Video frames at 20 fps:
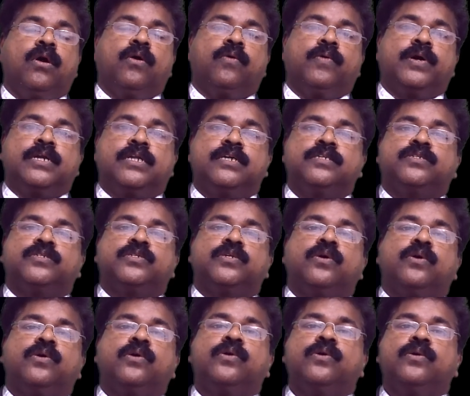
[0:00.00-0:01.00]
What is
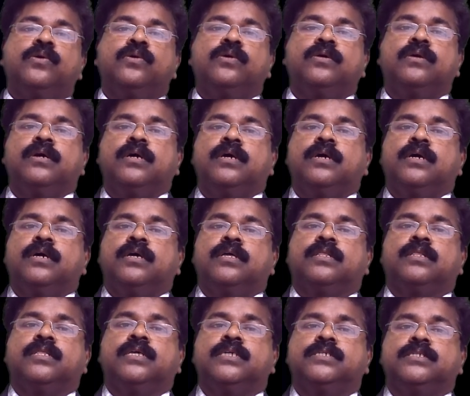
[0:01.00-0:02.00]
snow?
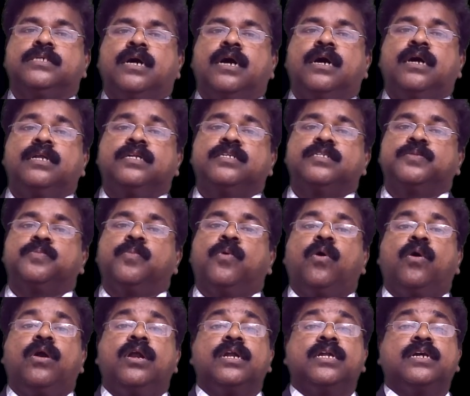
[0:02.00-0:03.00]
These are
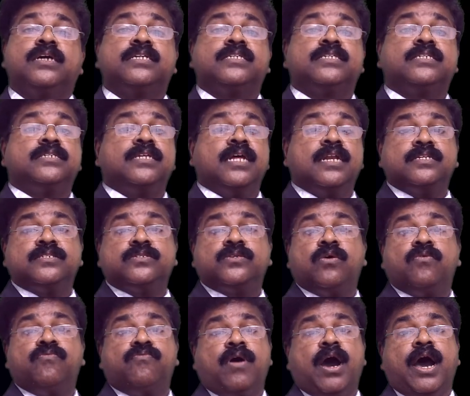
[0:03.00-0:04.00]
small crystals of